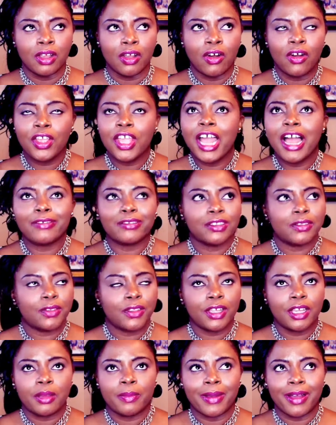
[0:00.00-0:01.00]
All you have to
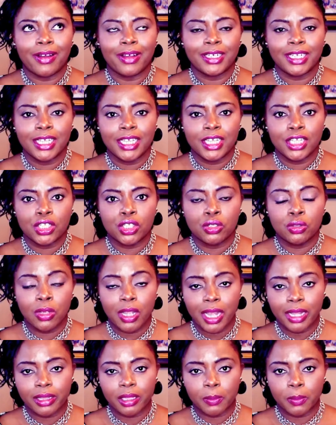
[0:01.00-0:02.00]
think about is
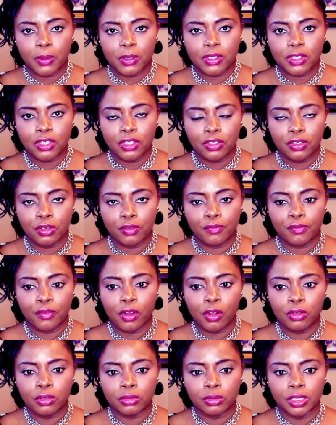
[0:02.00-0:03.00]
look at the person you're
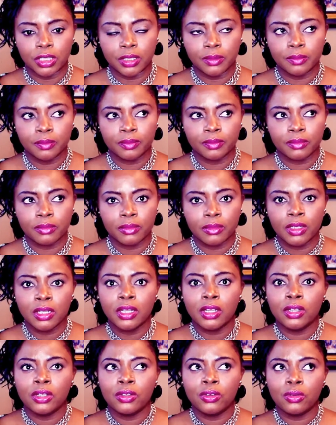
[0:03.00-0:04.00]
following.
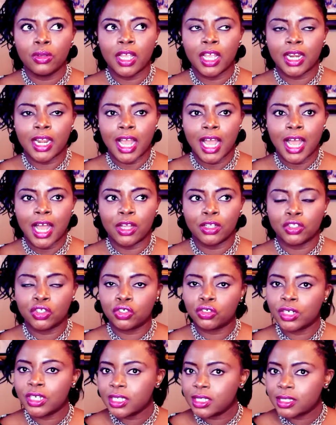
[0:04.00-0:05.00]
Look at how
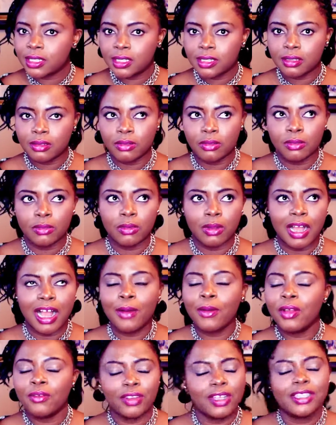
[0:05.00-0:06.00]
you
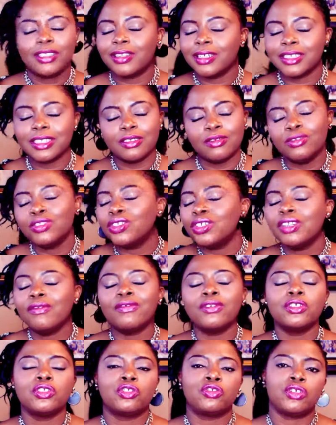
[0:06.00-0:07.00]
don't
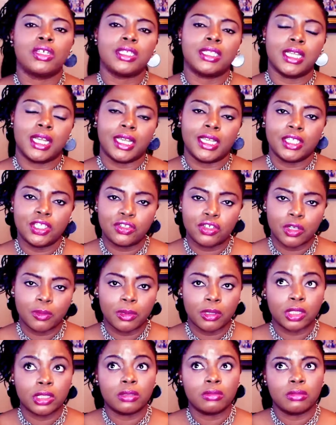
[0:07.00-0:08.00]
even need to trace their history,
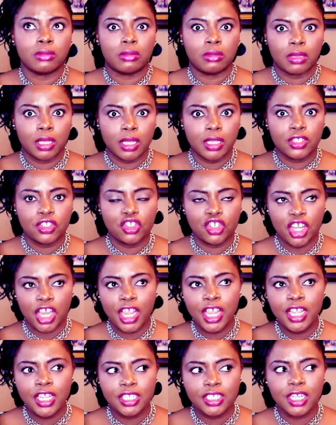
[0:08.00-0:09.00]
because things
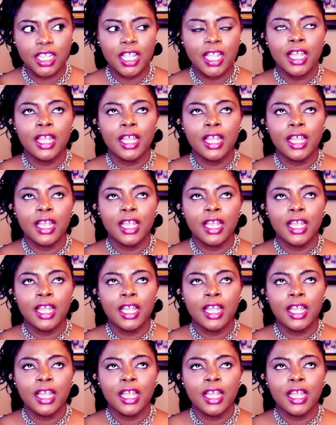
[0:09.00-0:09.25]
change.